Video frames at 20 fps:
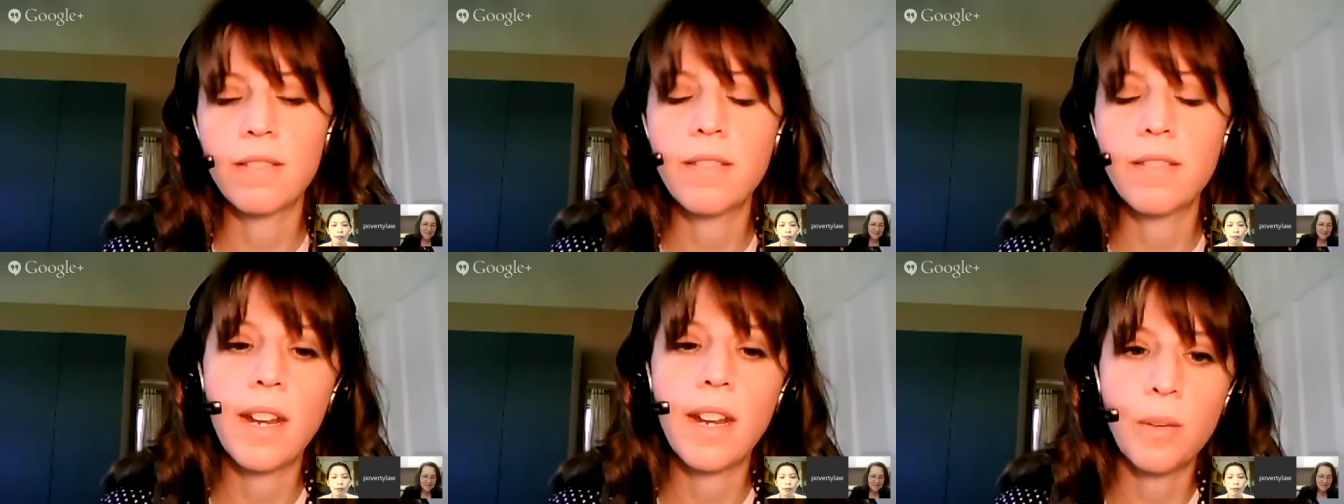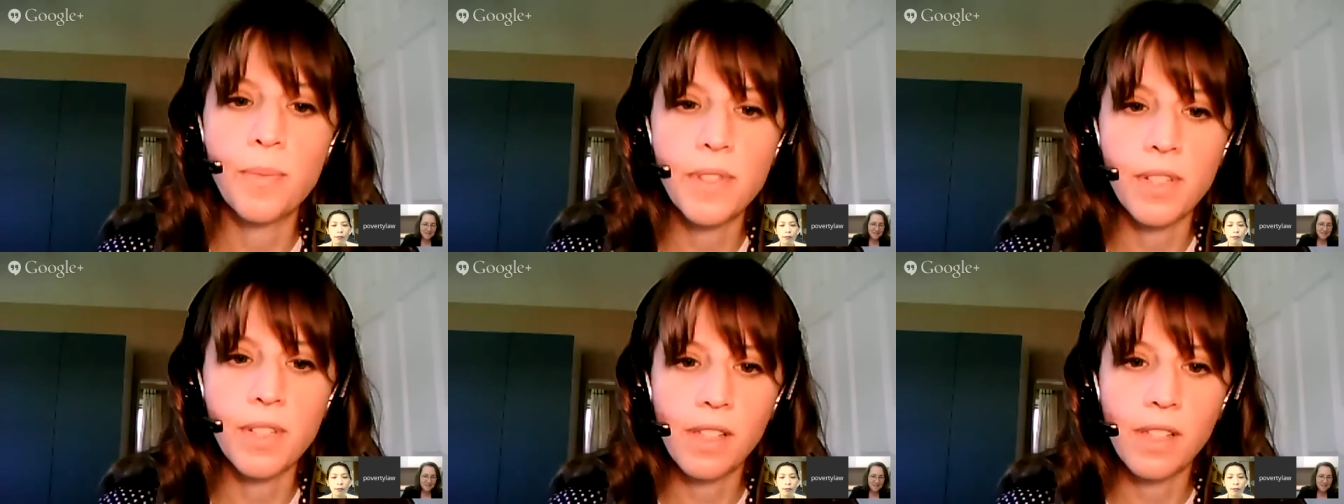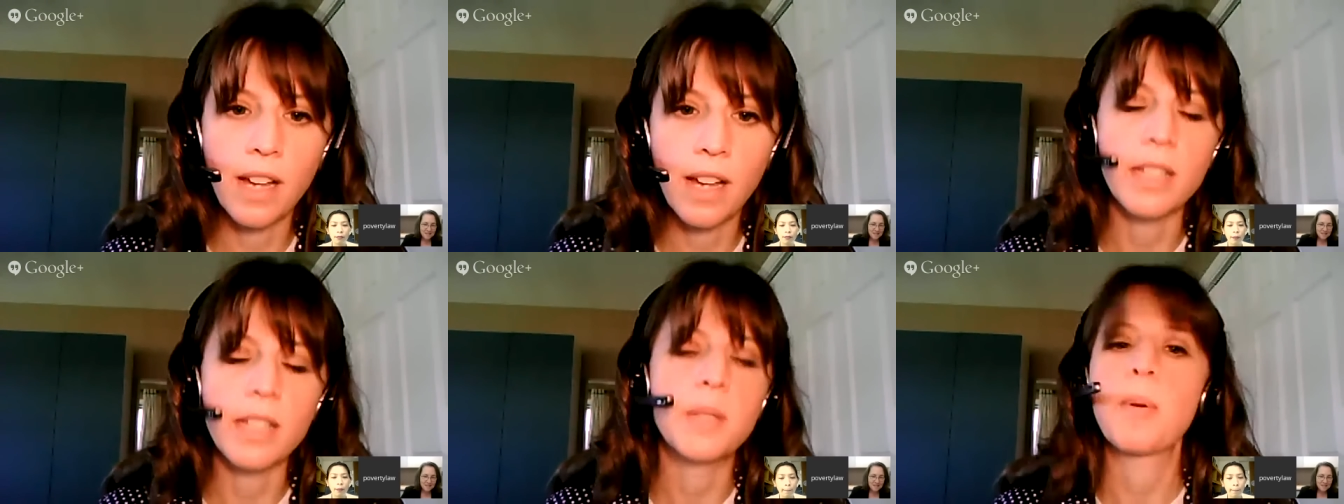helps the
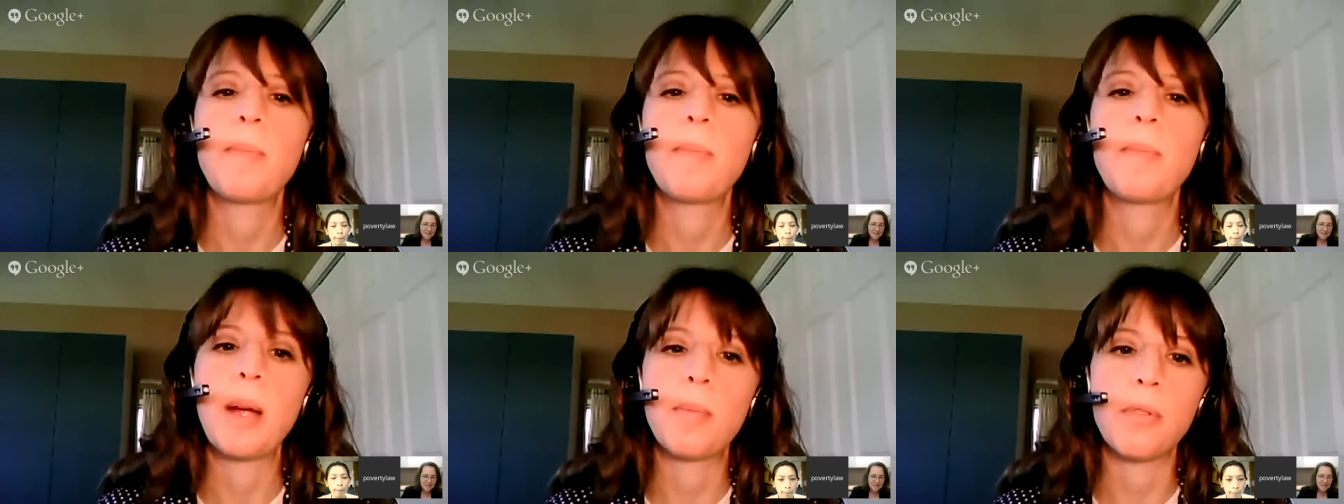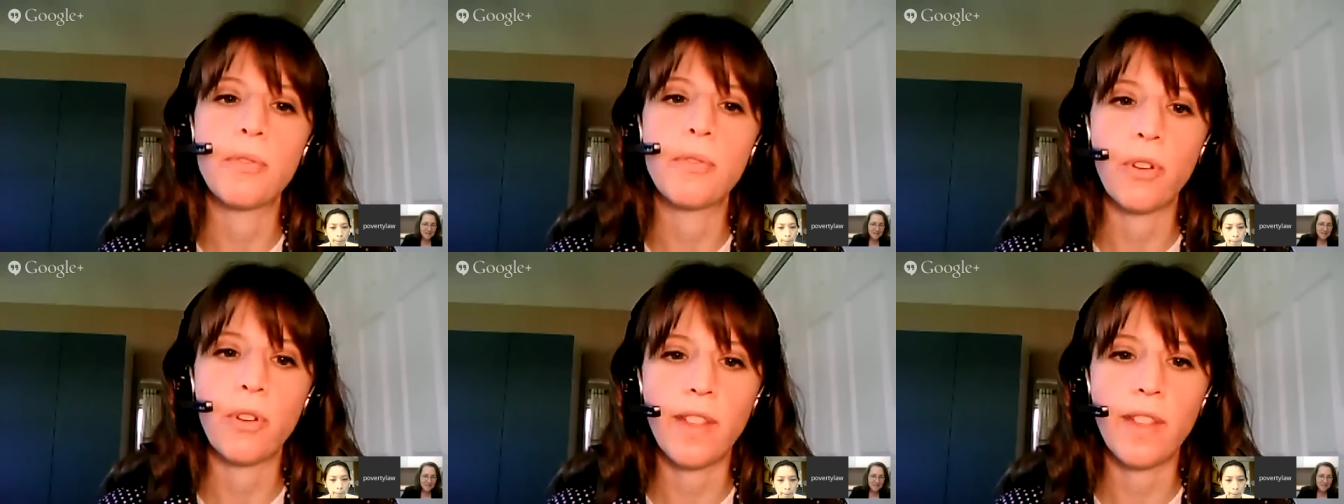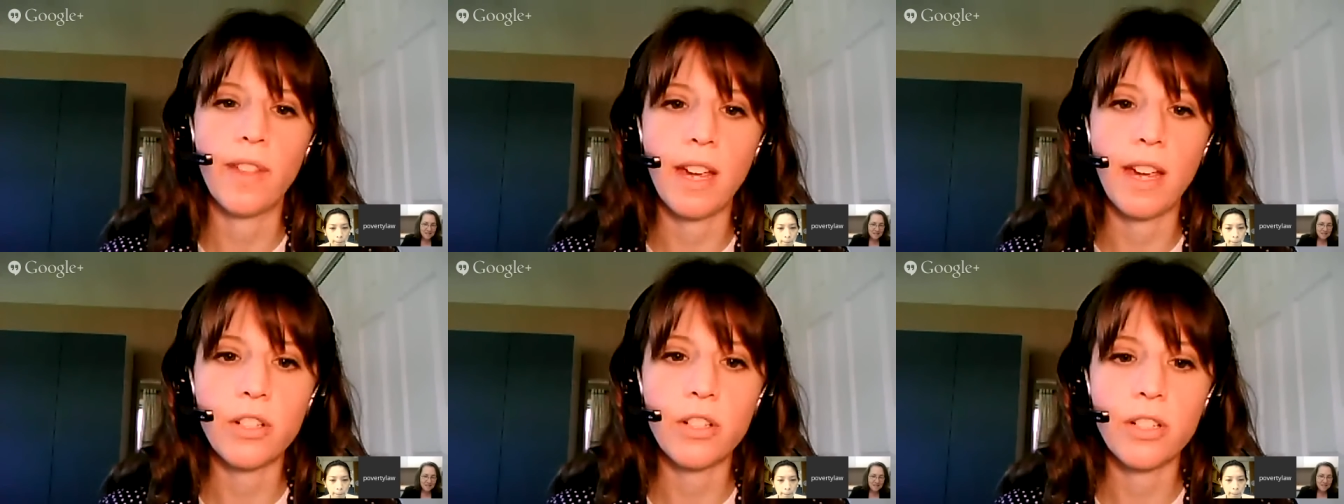clients prepare before
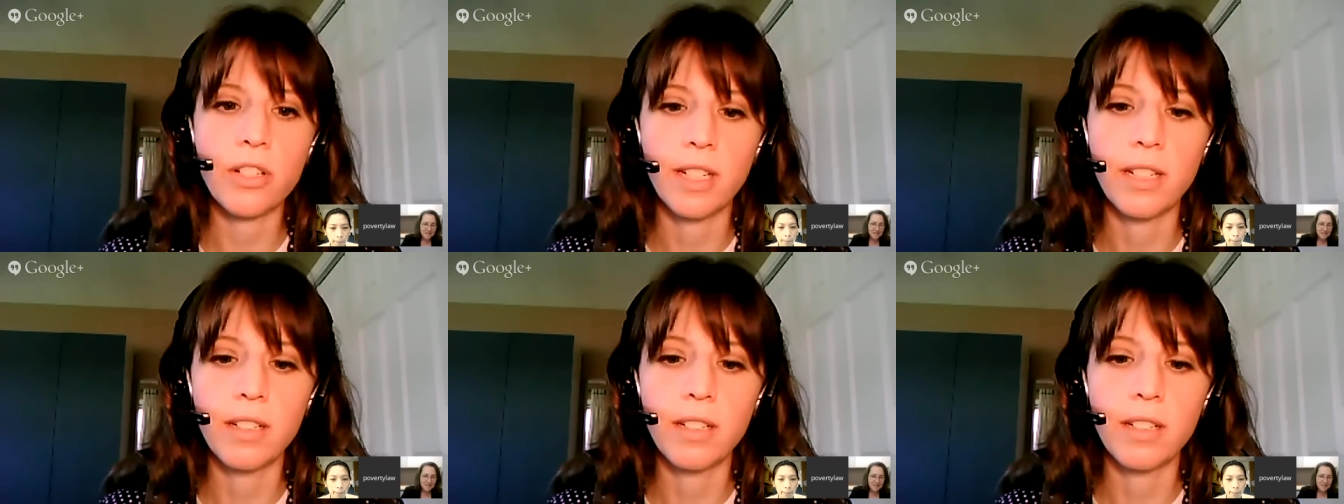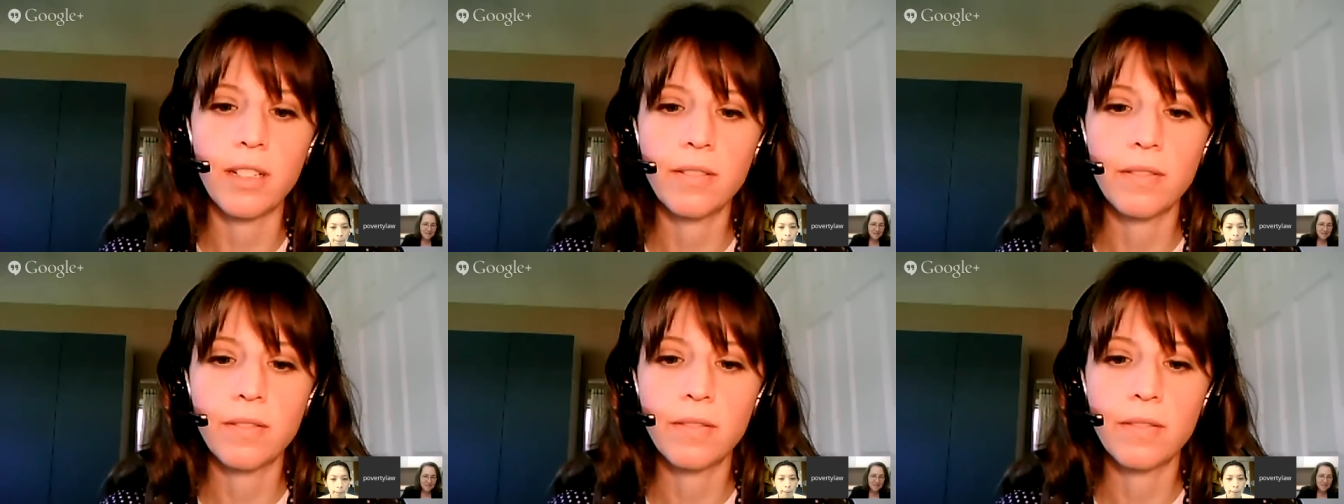they actually